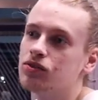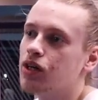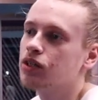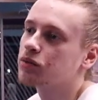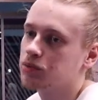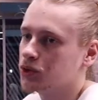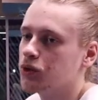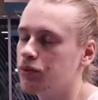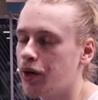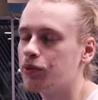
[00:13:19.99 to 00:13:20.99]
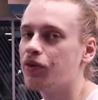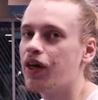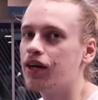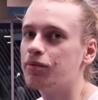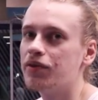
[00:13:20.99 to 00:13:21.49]
oh, I look good, I'm happy with
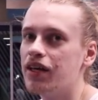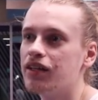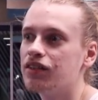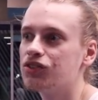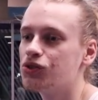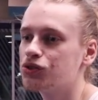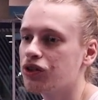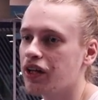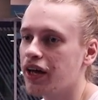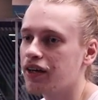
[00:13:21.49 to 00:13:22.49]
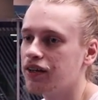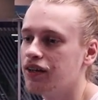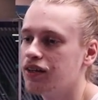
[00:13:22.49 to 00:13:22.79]
that. But then there's also like,